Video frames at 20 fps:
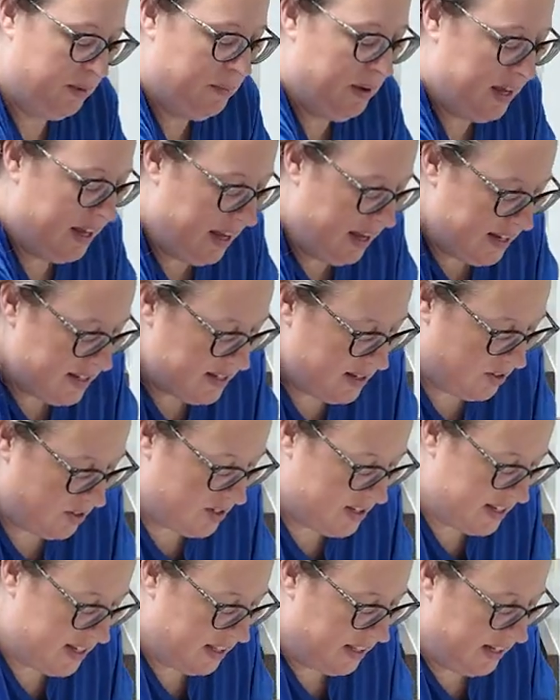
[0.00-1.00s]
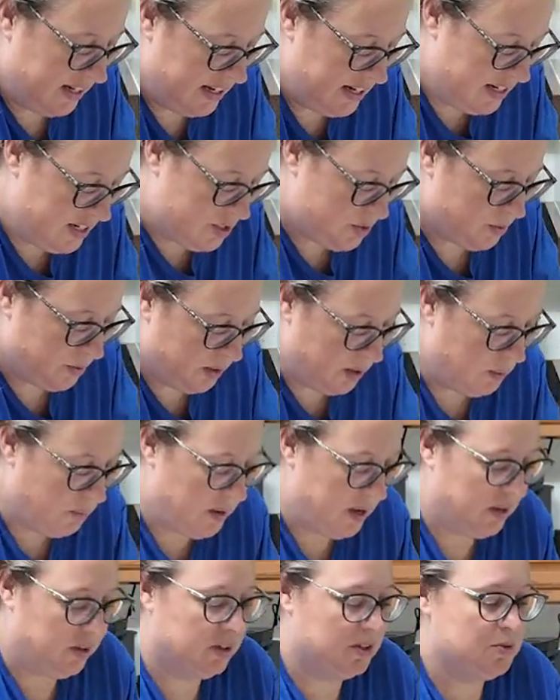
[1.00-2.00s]
My cast iron skillet heats really
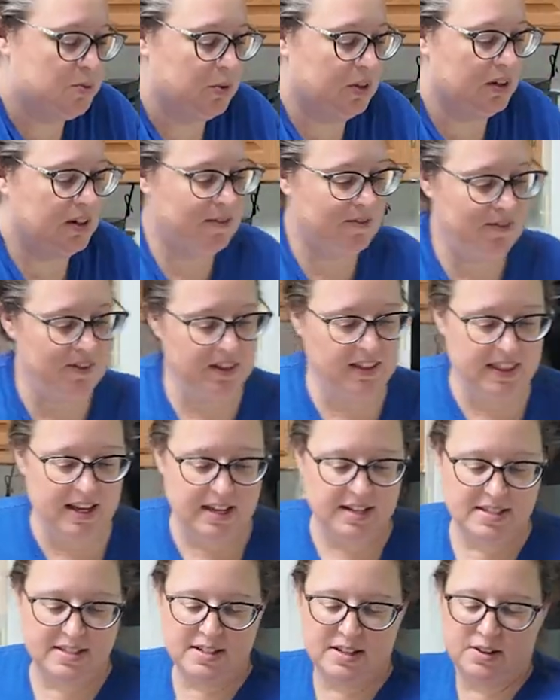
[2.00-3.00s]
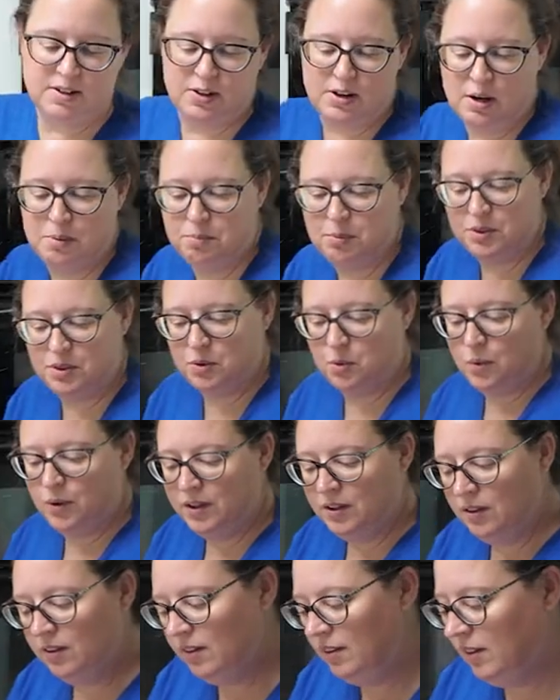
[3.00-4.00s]
well because we're gonna fill that sucker up with
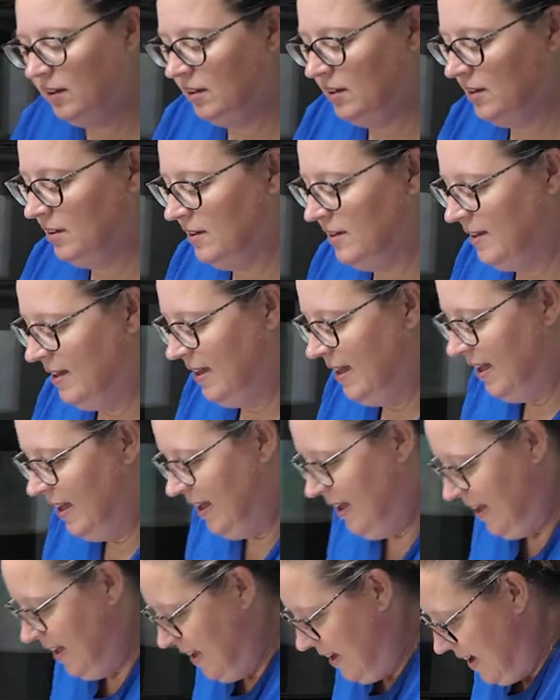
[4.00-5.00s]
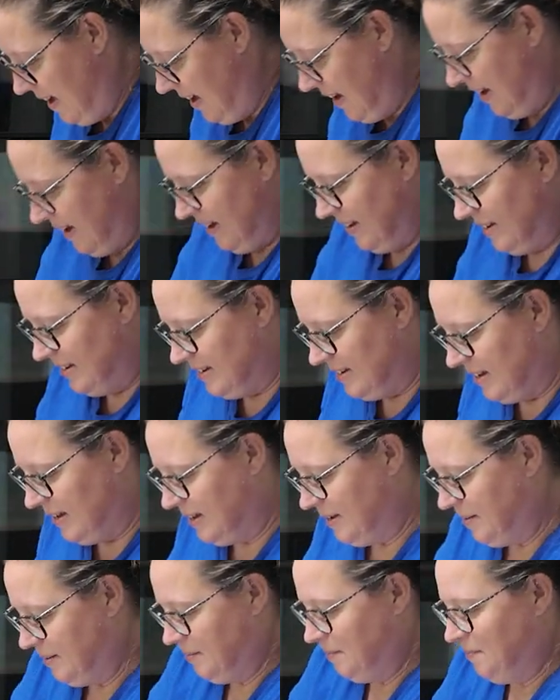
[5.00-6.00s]
oil and
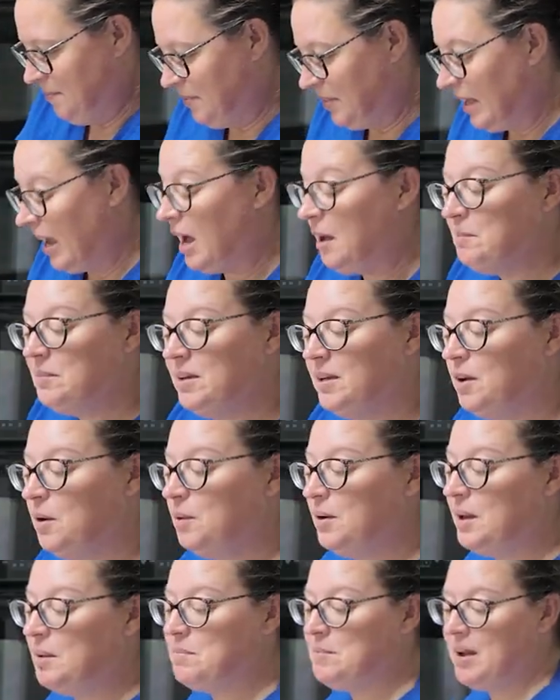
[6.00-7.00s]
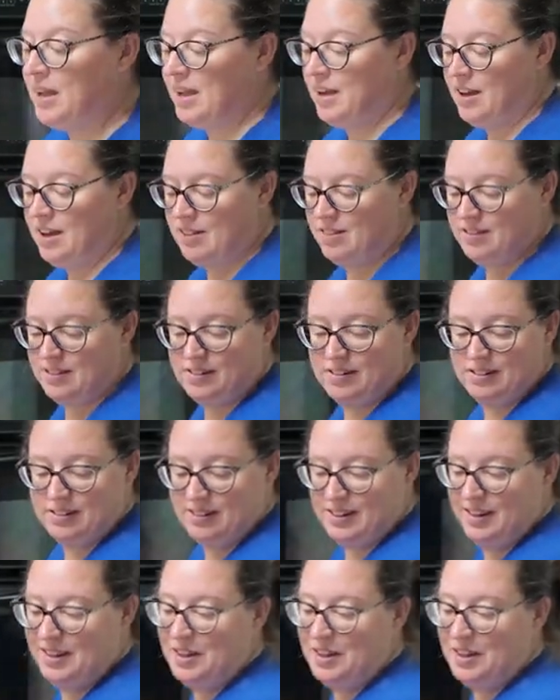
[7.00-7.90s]
um, I'm gonna go get my other